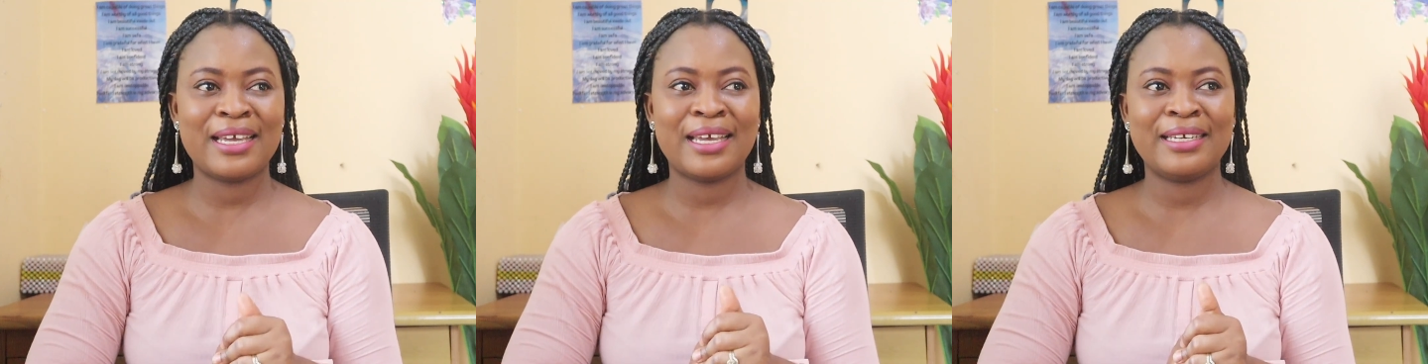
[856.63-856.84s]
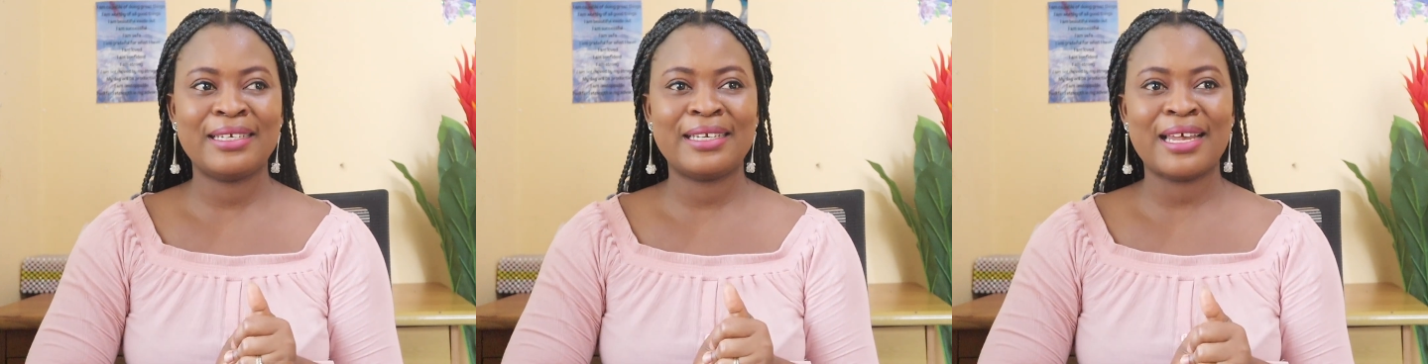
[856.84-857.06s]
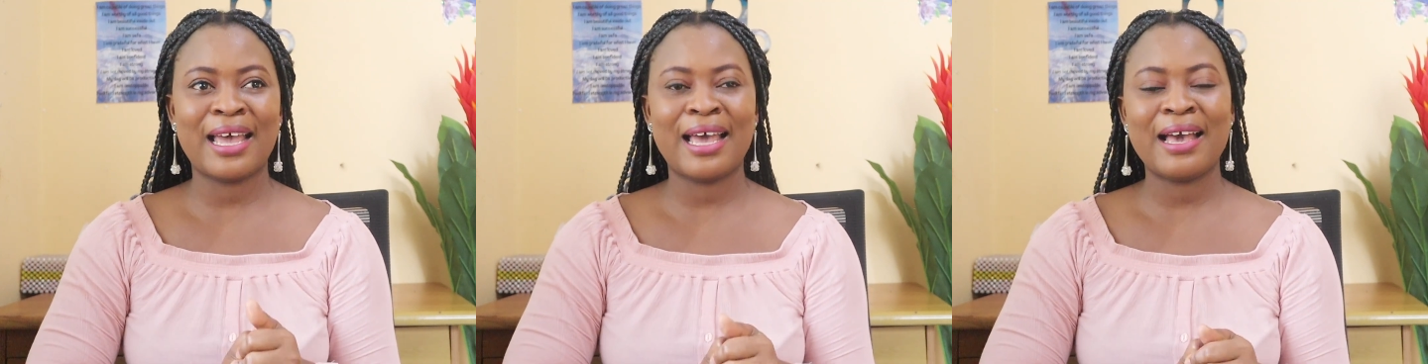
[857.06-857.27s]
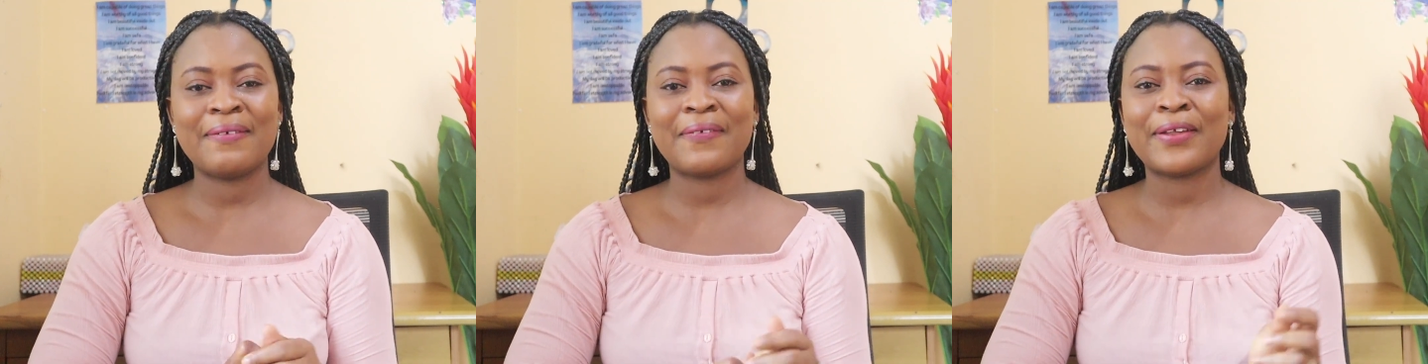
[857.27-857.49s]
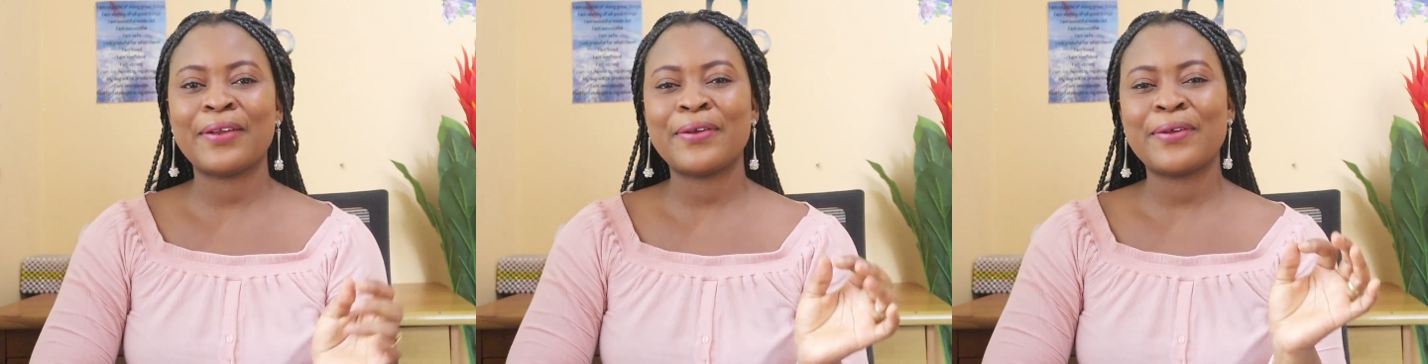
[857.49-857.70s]
and I have
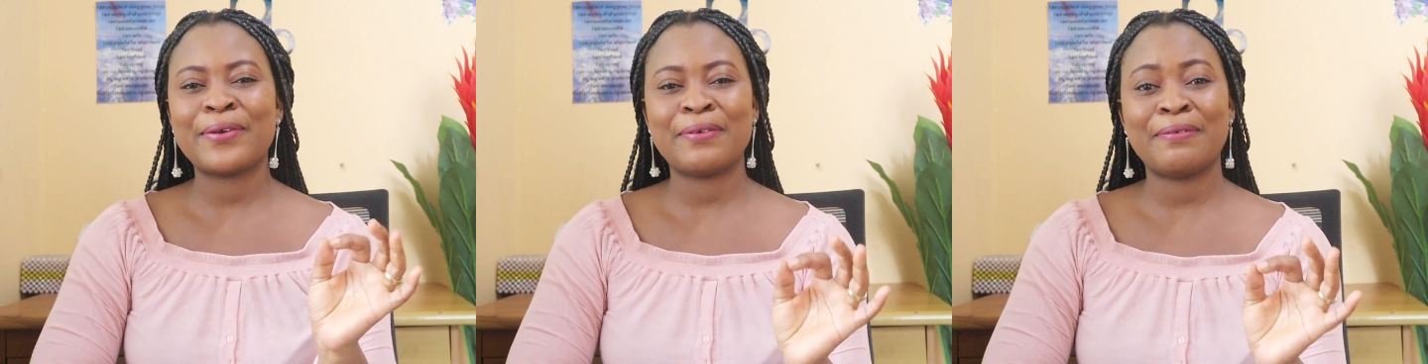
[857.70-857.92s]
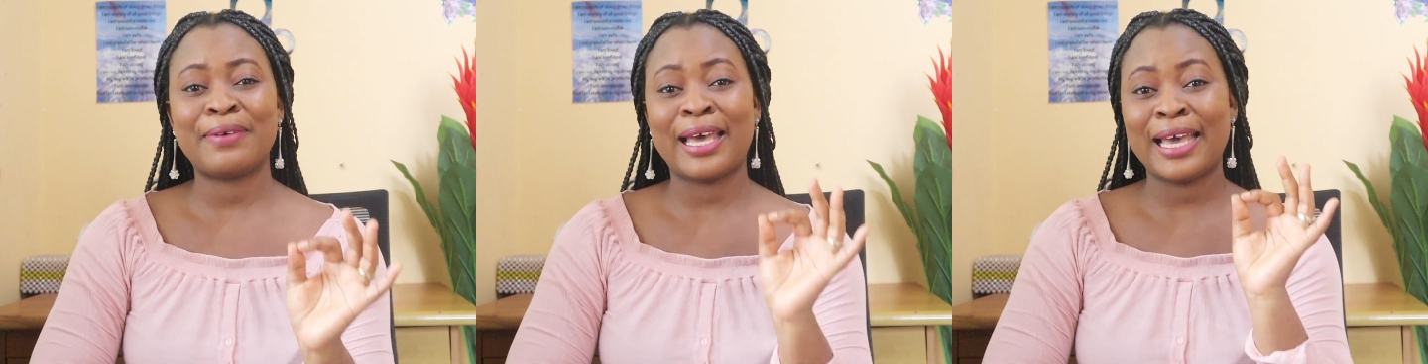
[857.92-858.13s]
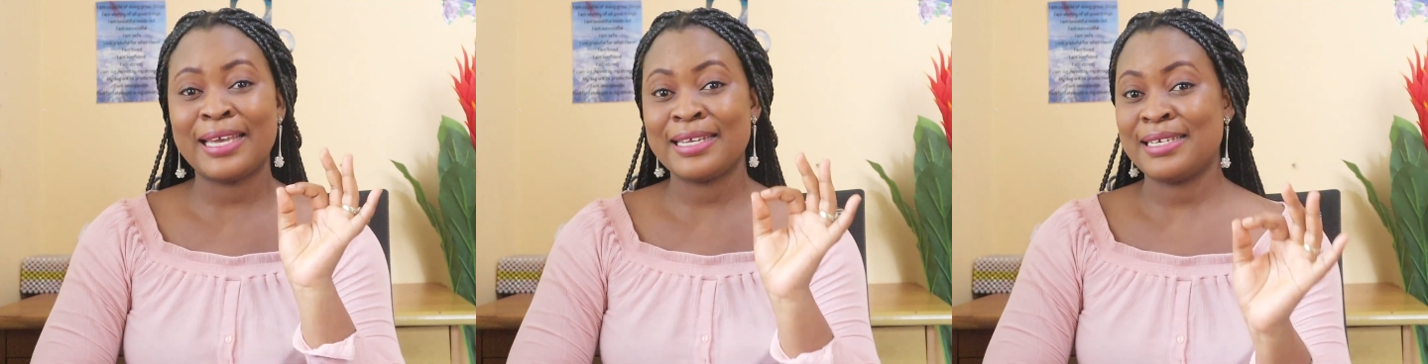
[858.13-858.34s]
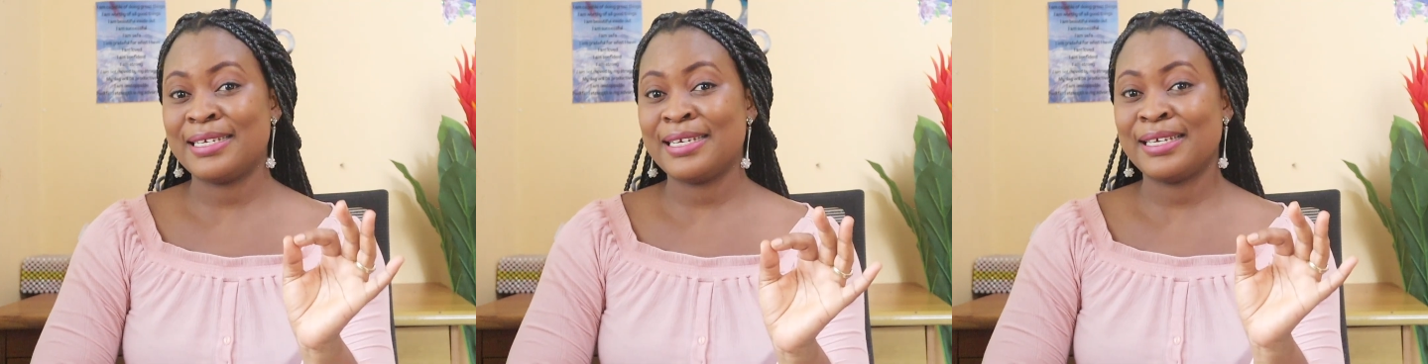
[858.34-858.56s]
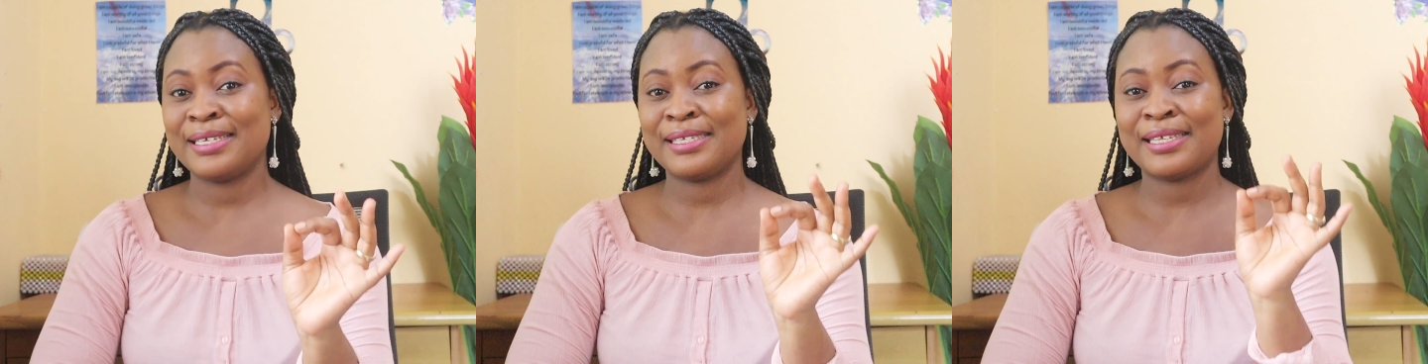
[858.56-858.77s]
a lot of
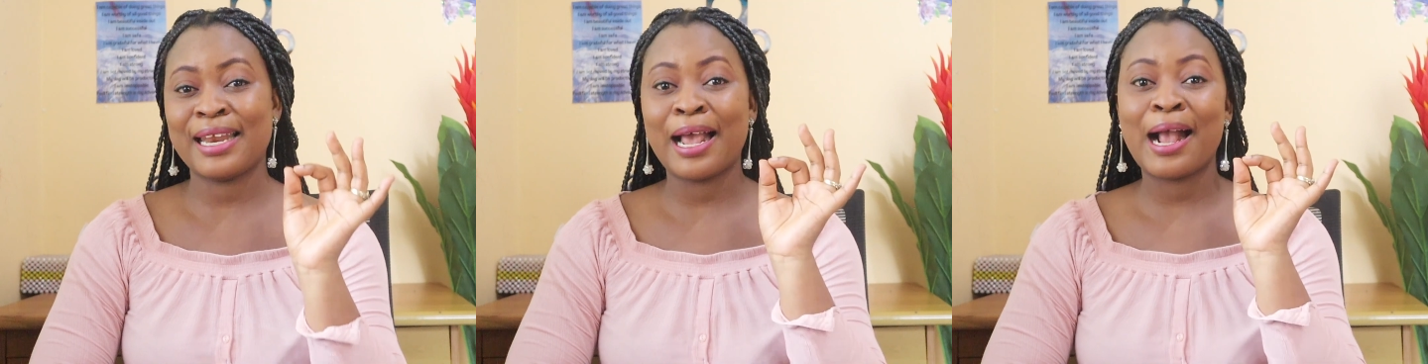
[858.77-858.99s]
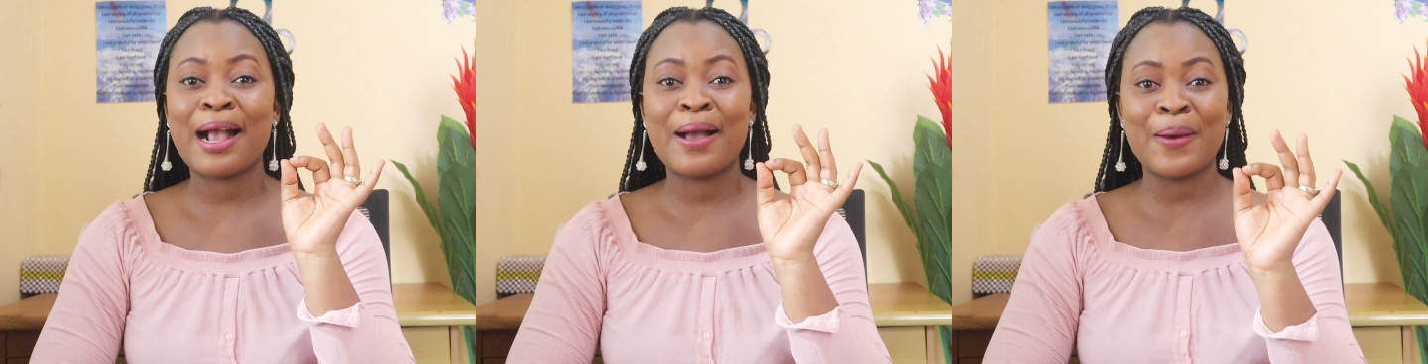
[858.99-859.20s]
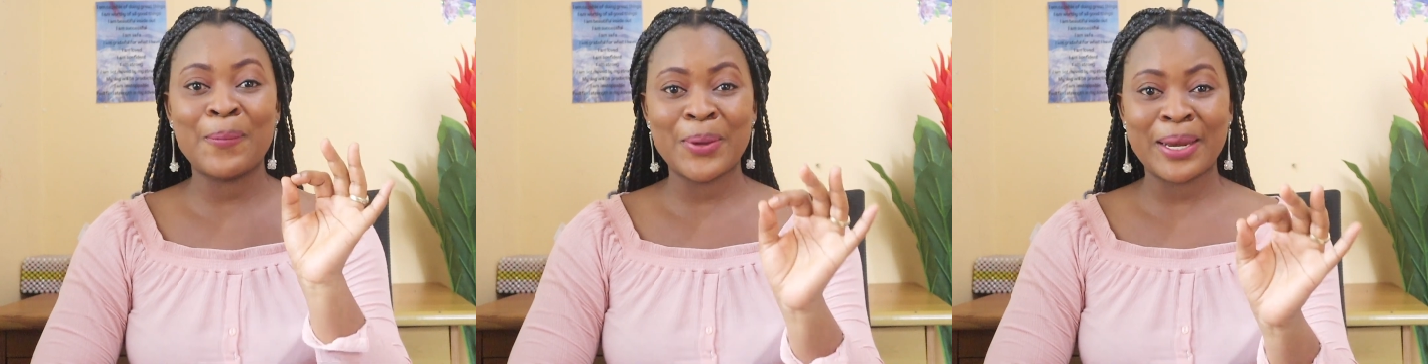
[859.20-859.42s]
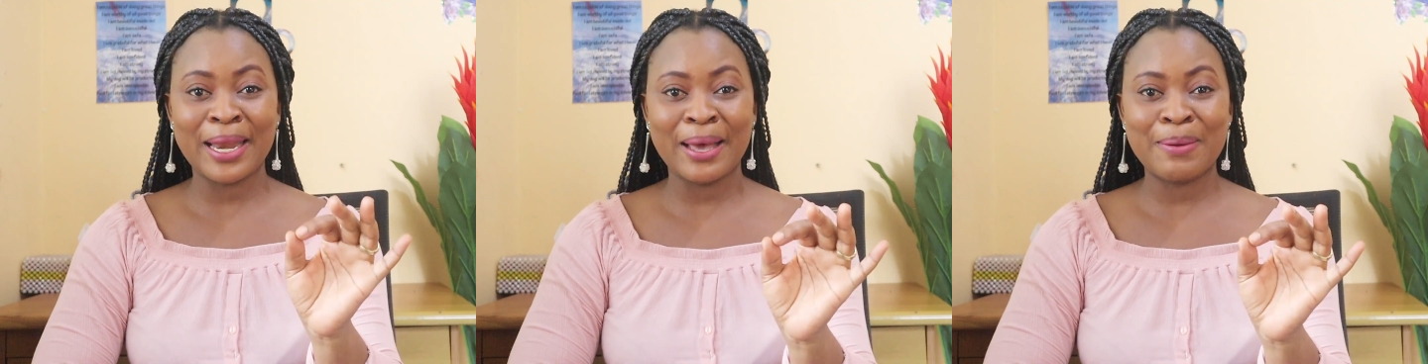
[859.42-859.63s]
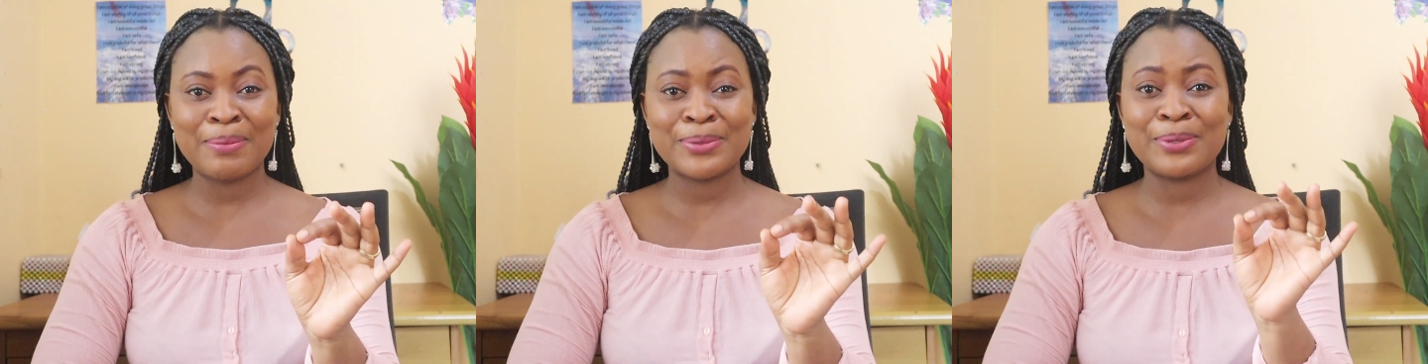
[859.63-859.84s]
ideas that are coming up.